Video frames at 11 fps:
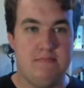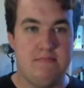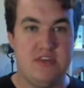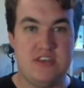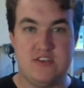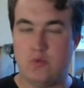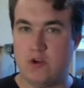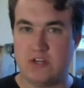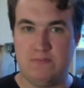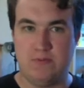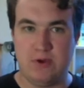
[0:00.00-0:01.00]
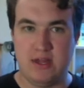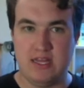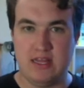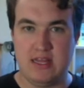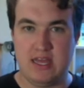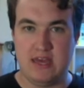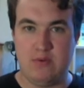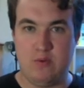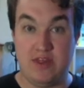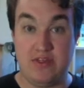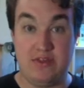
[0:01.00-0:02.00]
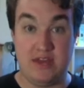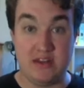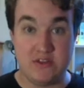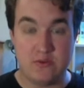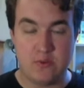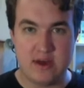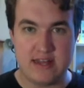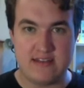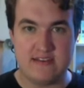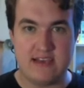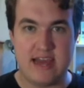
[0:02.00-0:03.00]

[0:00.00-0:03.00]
This worked brilliantly with Into the Woods.